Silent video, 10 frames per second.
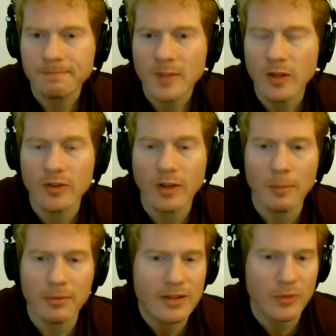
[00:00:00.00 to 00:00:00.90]
using
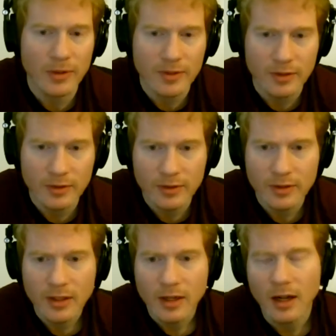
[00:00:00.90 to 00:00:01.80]
up resources,
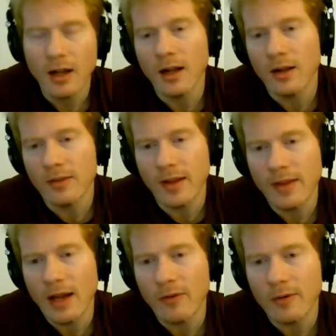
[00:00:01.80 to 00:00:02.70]
then
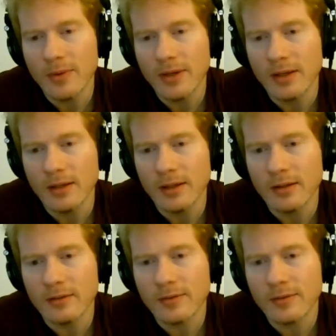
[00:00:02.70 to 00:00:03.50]
that would be